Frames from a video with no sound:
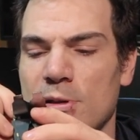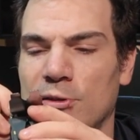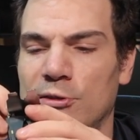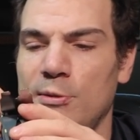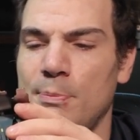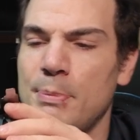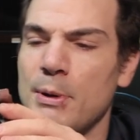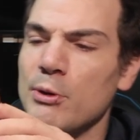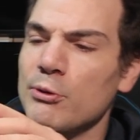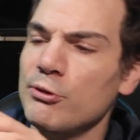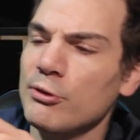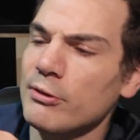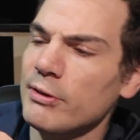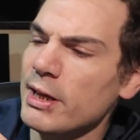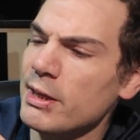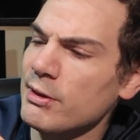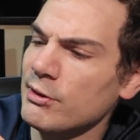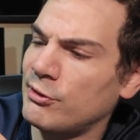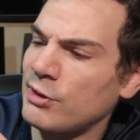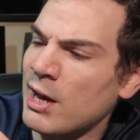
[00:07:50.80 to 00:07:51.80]

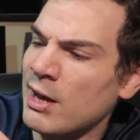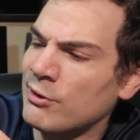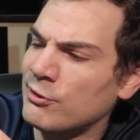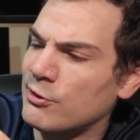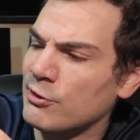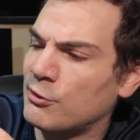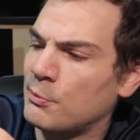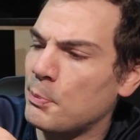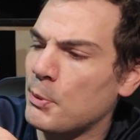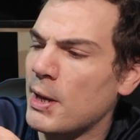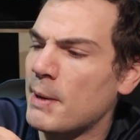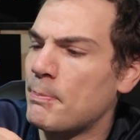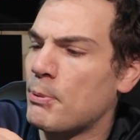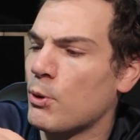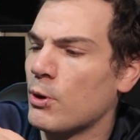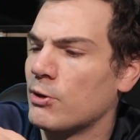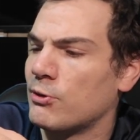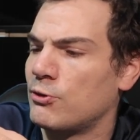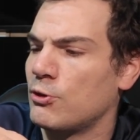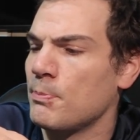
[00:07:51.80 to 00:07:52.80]
Supposedly this has
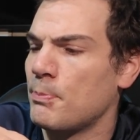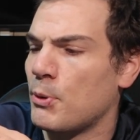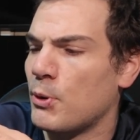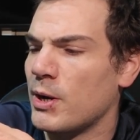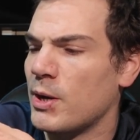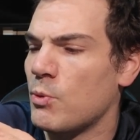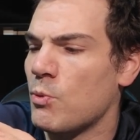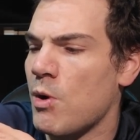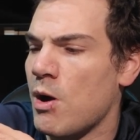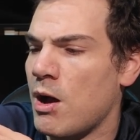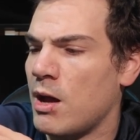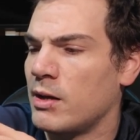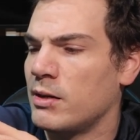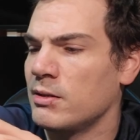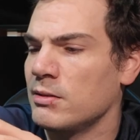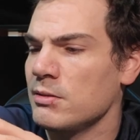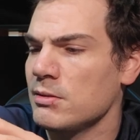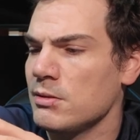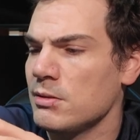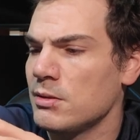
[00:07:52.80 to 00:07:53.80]
DisplayPort
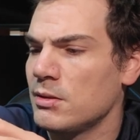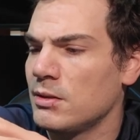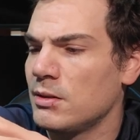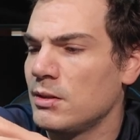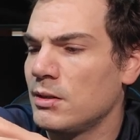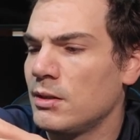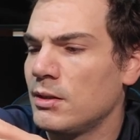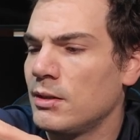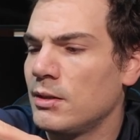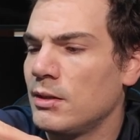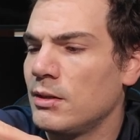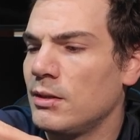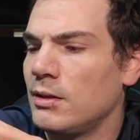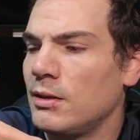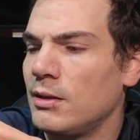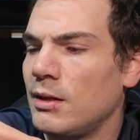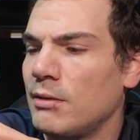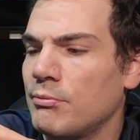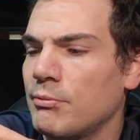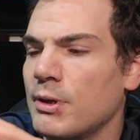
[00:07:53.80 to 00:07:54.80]
2.1.
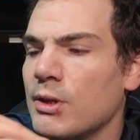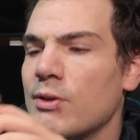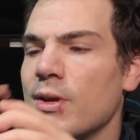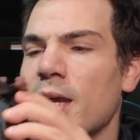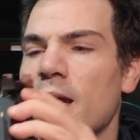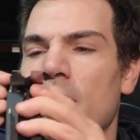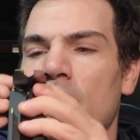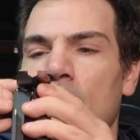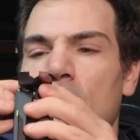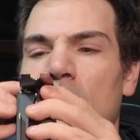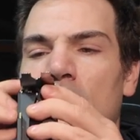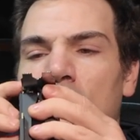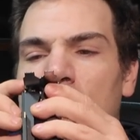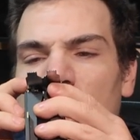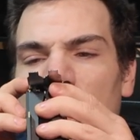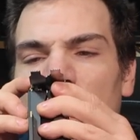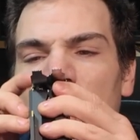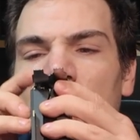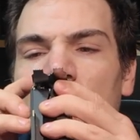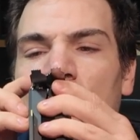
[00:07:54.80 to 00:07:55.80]
Really, I'm
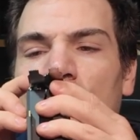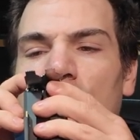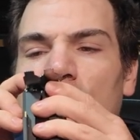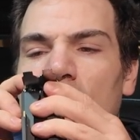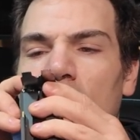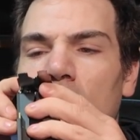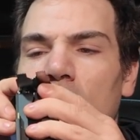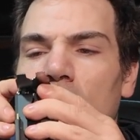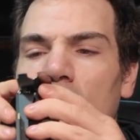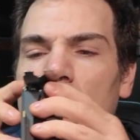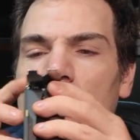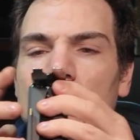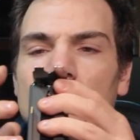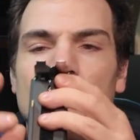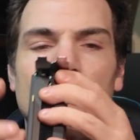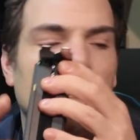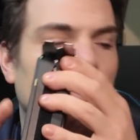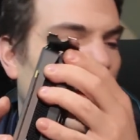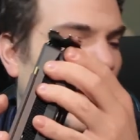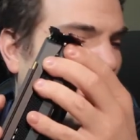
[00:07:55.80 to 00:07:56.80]
kind of
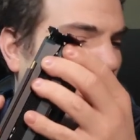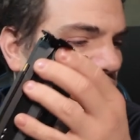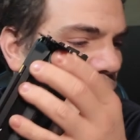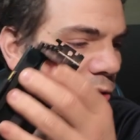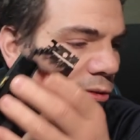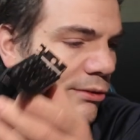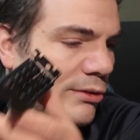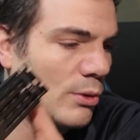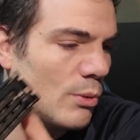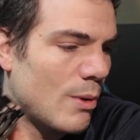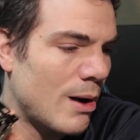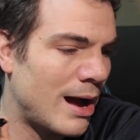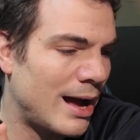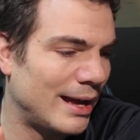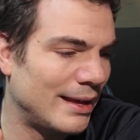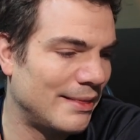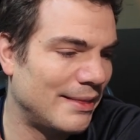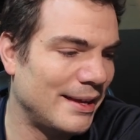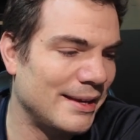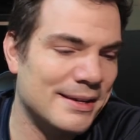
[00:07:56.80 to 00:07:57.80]
vexed as to
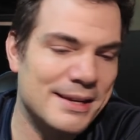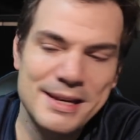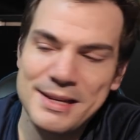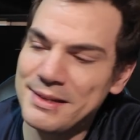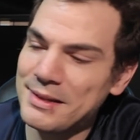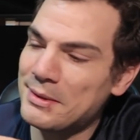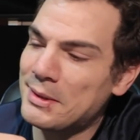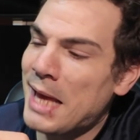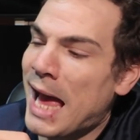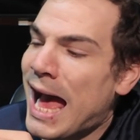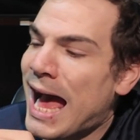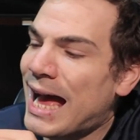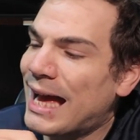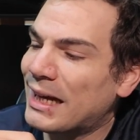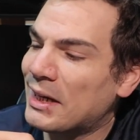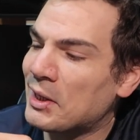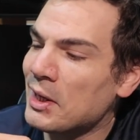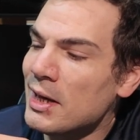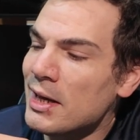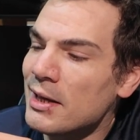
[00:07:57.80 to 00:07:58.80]
why they needed
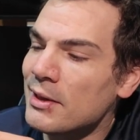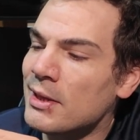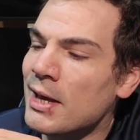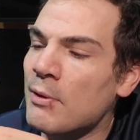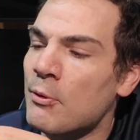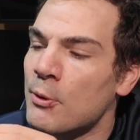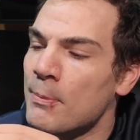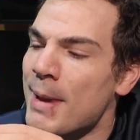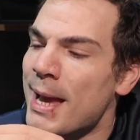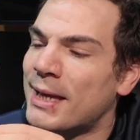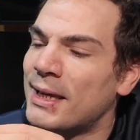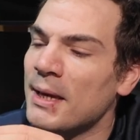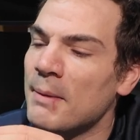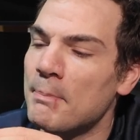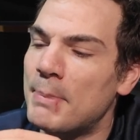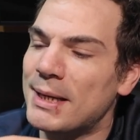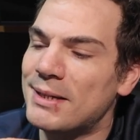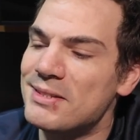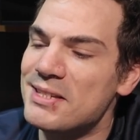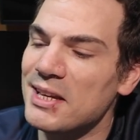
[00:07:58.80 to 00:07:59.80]
that. They were making a
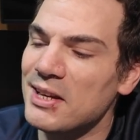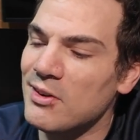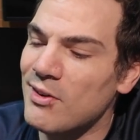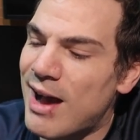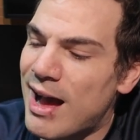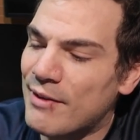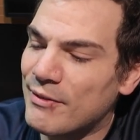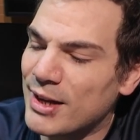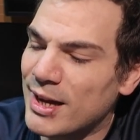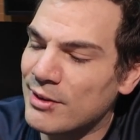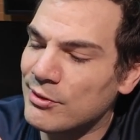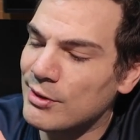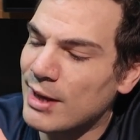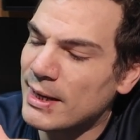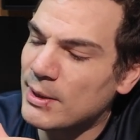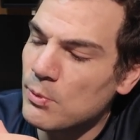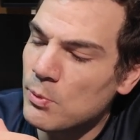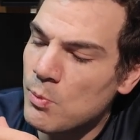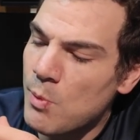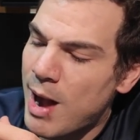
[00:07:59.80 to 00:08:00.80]
big deal out of it. I was
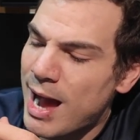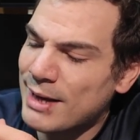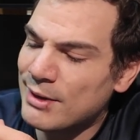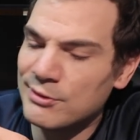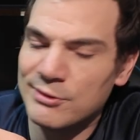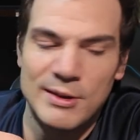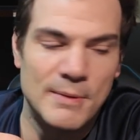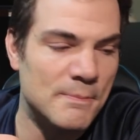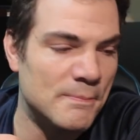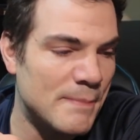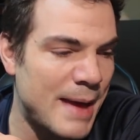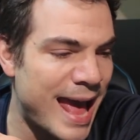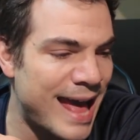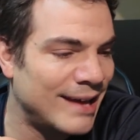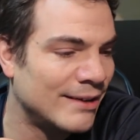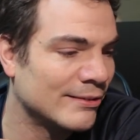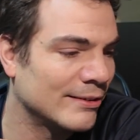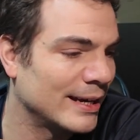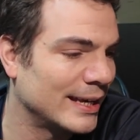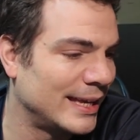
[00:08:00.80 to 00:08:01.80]
like, why does it
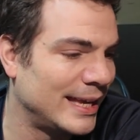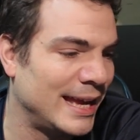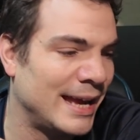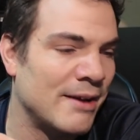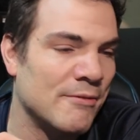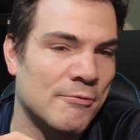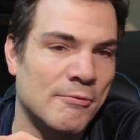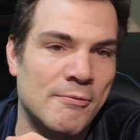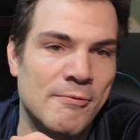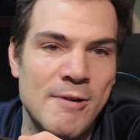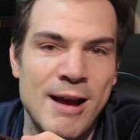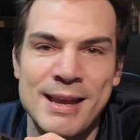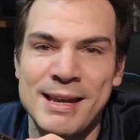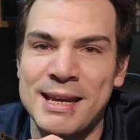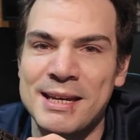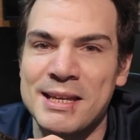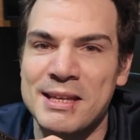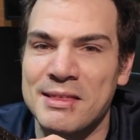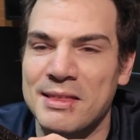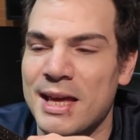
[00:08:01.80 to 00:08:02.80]
matter? It can't run
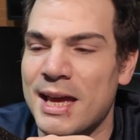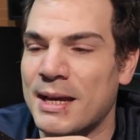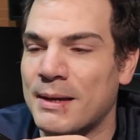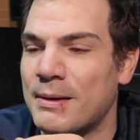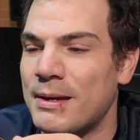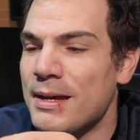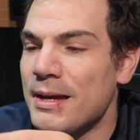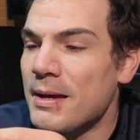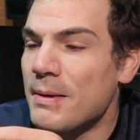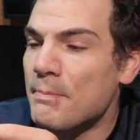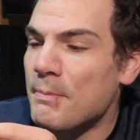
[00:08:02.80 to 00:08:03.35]
anything.